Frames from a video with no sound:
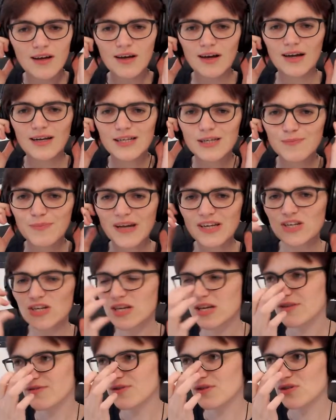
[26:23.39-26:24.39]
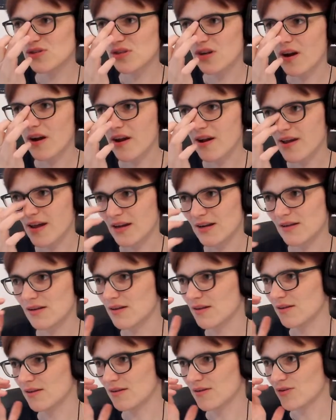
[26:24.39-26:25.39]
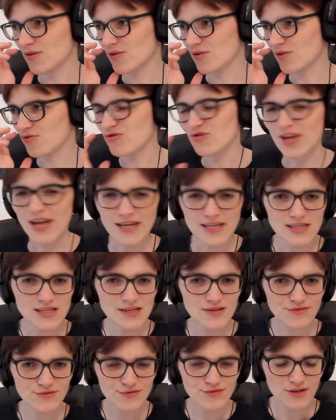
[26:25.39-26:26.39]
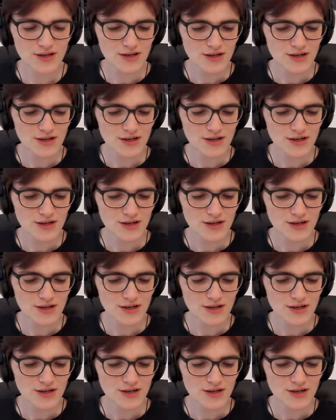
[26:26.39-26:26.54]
especially if you start getting creative.